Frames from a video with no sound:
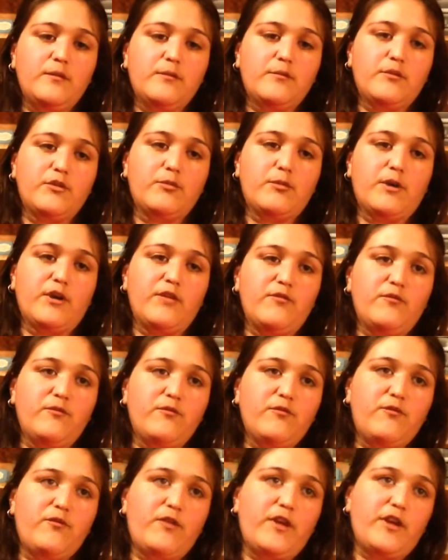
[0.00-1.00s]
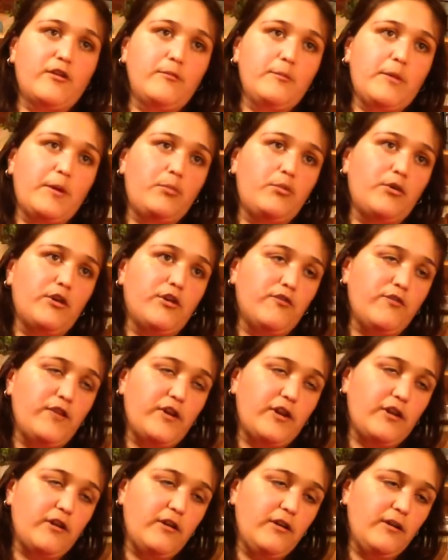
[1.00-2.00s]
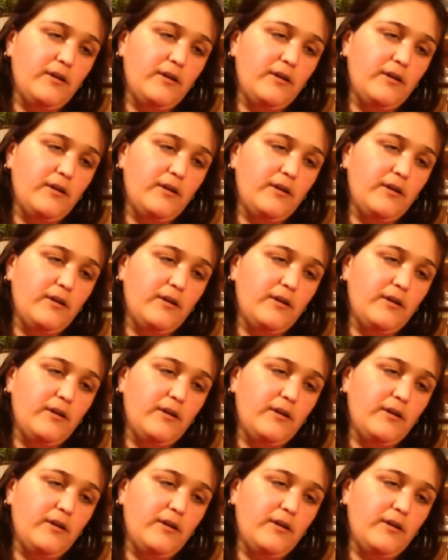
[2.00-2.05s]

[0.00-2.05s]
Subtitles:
with one finger, my pointer finger.